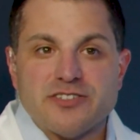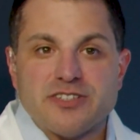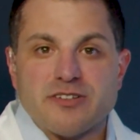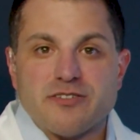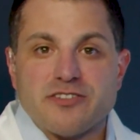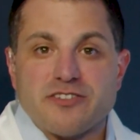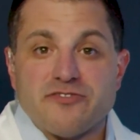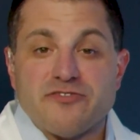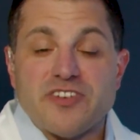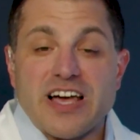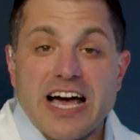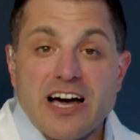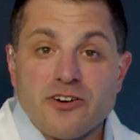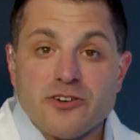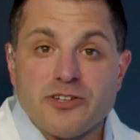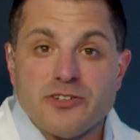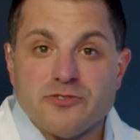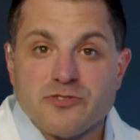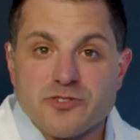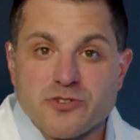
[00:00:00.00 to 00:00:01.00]
and the
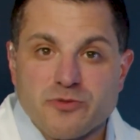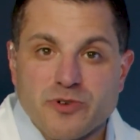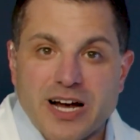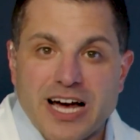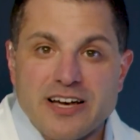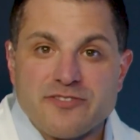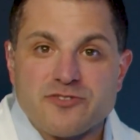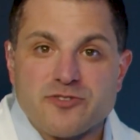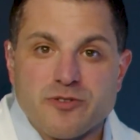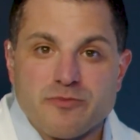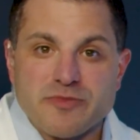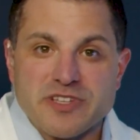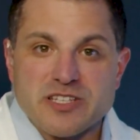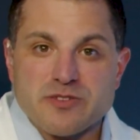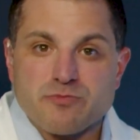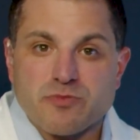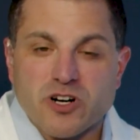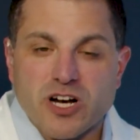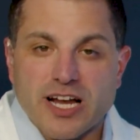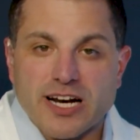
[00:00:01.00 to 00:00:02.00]
value derived from
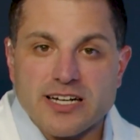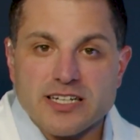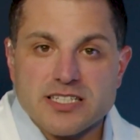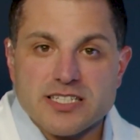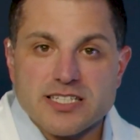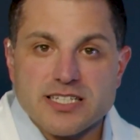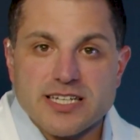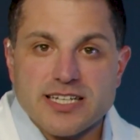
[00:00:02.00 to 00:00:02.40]
these products